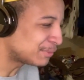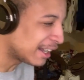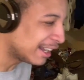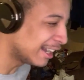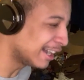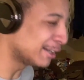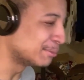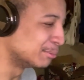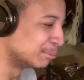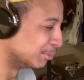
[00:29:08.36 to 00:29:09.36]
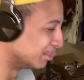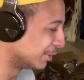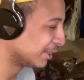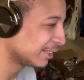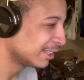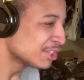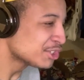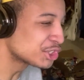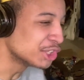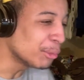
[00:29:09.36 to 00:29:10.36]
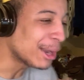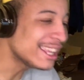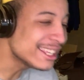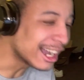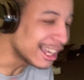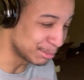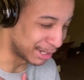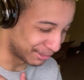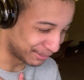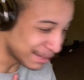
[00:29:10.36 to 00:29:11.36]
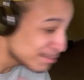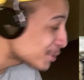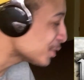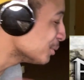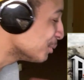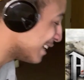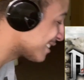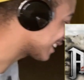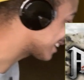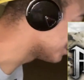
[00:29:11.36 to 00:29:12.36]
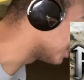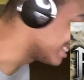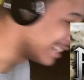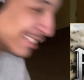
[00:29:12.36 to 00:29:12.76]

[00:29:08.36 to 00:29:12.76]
Fam. Do you know what he done, bro? Let me tell you exactly what he